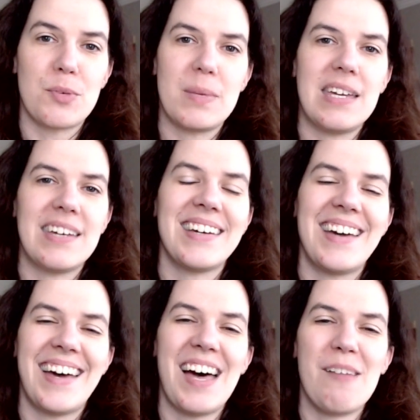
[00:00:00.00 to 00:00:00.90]
me.
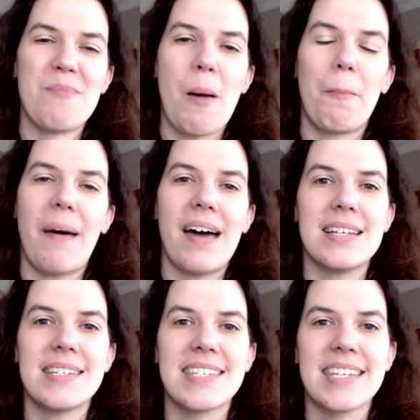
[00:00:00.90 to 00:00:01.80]

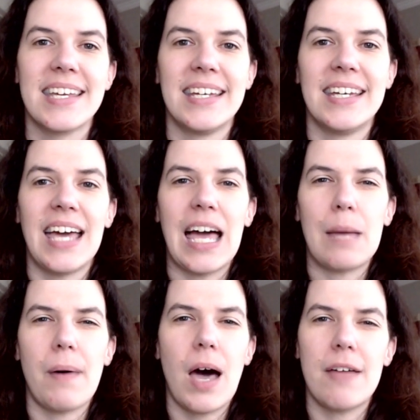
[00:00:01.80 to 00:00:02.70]
But I
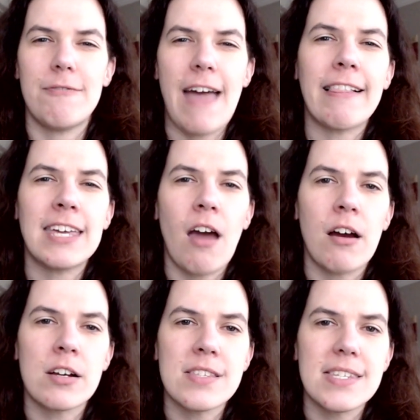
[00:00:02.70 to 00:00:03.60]
bought Valley
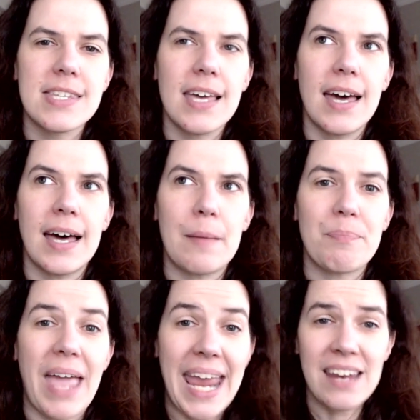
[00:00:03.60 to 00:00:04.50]
Yarns
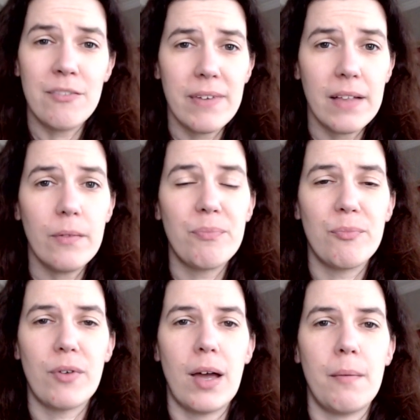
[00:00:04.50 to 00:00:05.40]
Haydenville
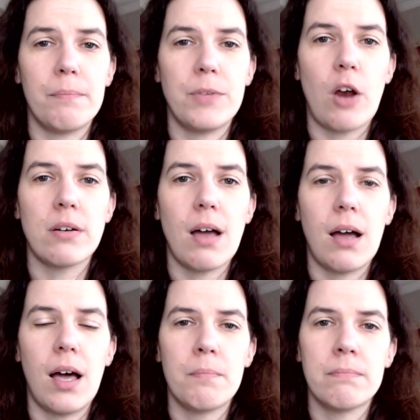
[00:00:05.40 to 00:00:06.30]
from
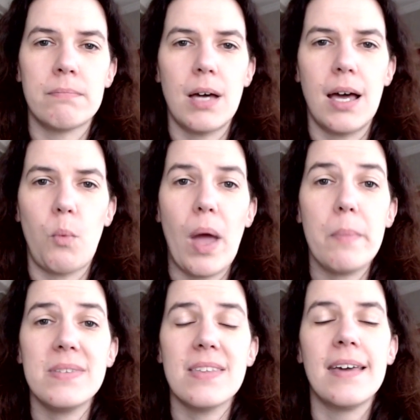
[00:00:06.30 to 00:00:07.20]
yarn.com
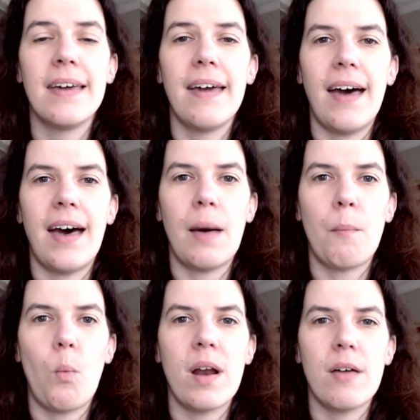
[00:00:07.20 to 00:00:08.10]
webs.
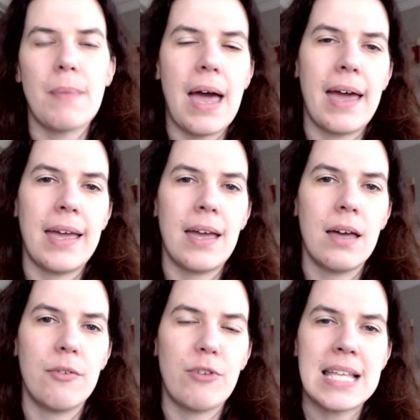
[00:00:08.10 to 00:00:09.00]
One of my
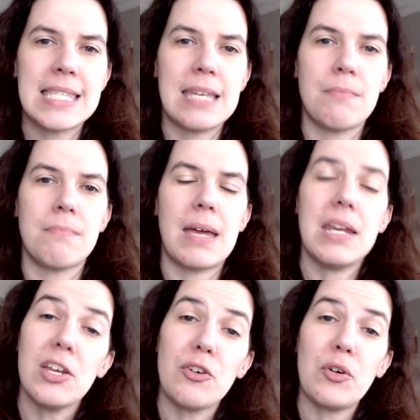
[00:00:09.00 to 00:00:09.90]
friends in my
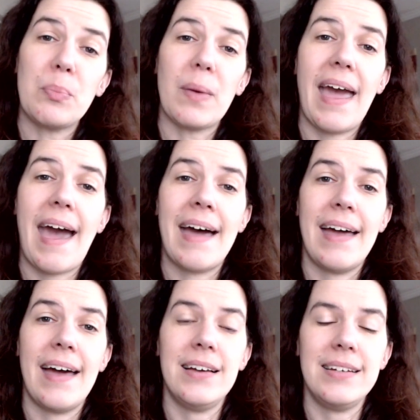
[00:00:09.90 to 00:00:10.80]
knitting group
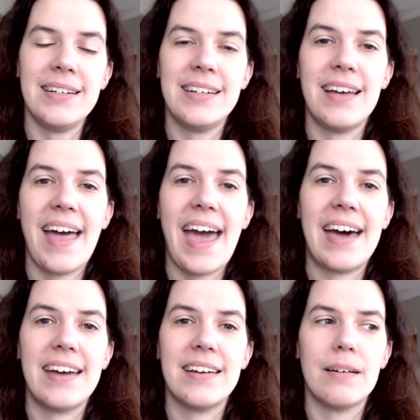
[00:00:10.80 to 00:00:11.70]

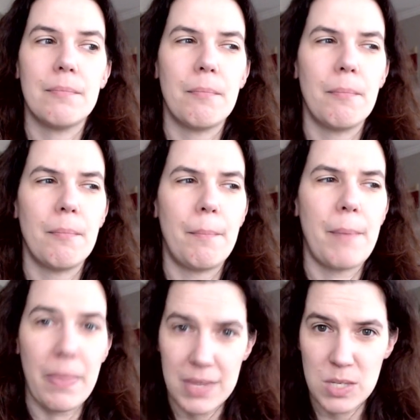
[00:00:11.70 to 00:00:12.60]
had
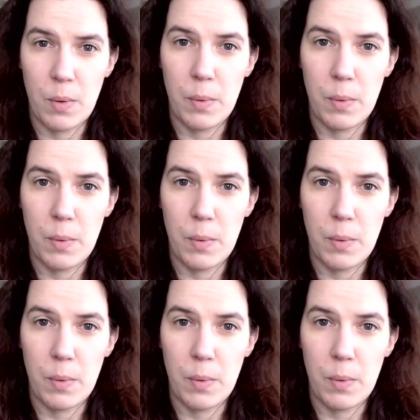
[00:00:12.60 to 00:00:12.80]
bought this when